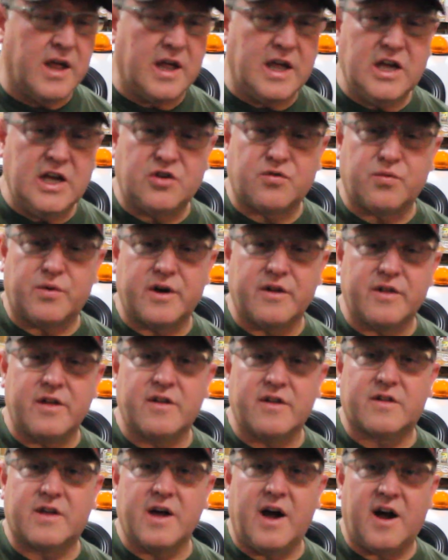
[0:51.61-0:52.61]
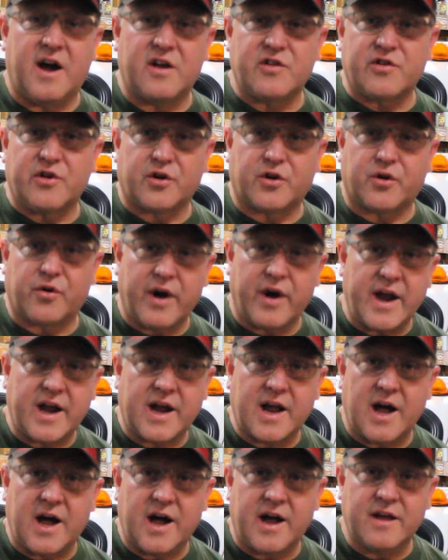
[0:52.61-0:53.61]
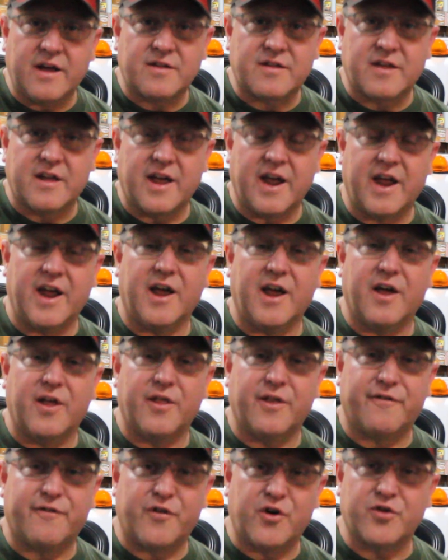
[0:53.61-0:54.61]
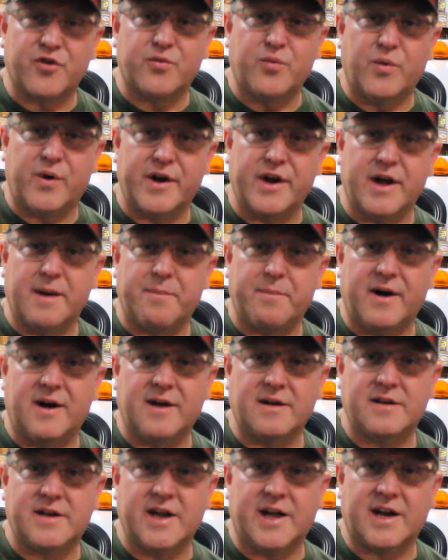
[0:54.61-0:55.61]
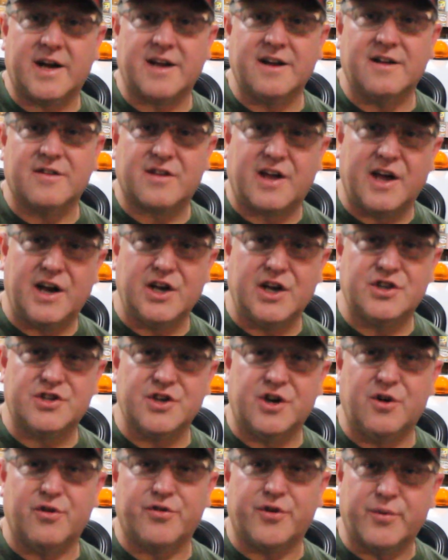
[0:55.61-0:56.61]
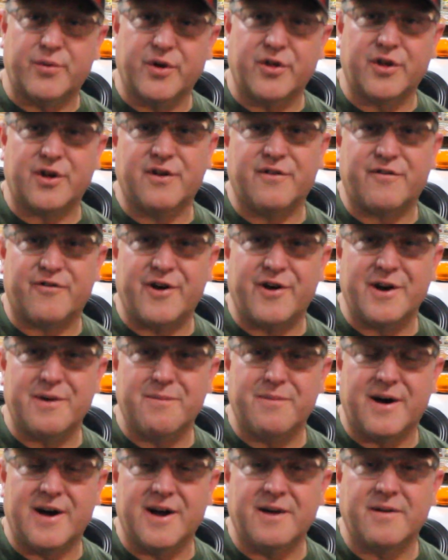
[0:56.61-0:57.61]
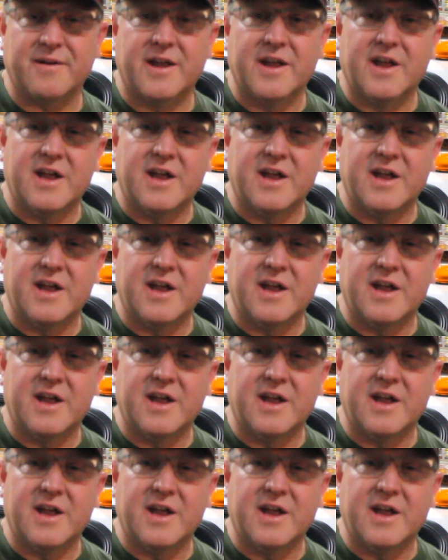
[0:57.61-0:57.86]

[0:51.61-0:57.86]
Each one of these guys are great guys, and the first one up on deck is Kenny Jones, a really good friend of mine.